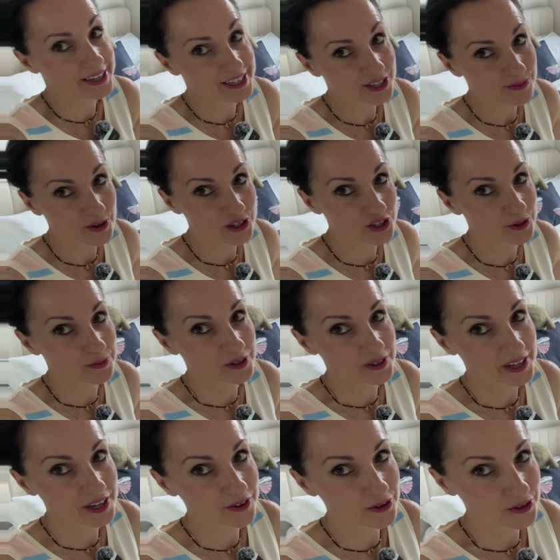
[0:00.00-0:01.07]
is washable
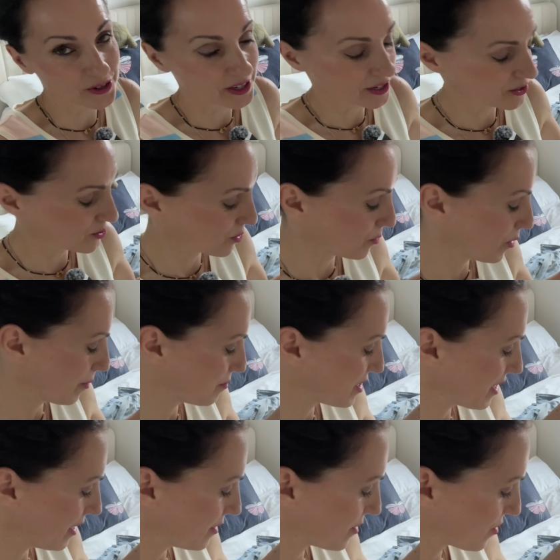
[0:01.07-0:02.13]
according to the
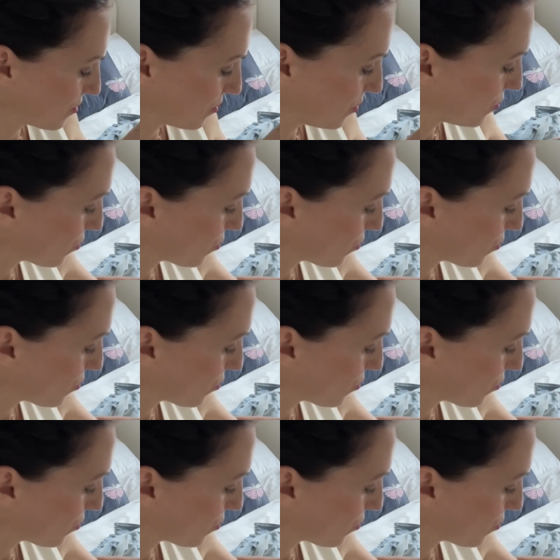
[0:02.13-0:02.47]
website. So you